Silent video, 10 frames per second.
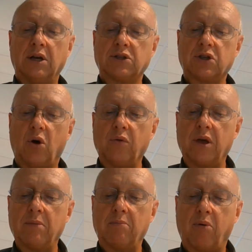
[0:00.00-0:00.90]
sold
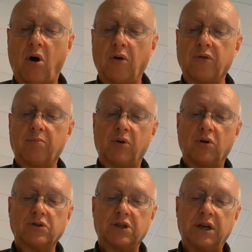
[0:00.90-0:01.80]
them and brought the
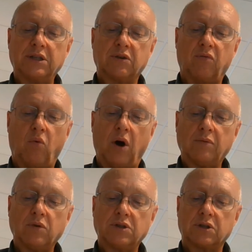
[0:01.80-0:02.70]
proceeds of what
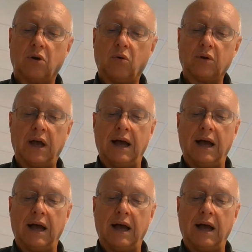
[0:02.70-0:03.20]
was sold.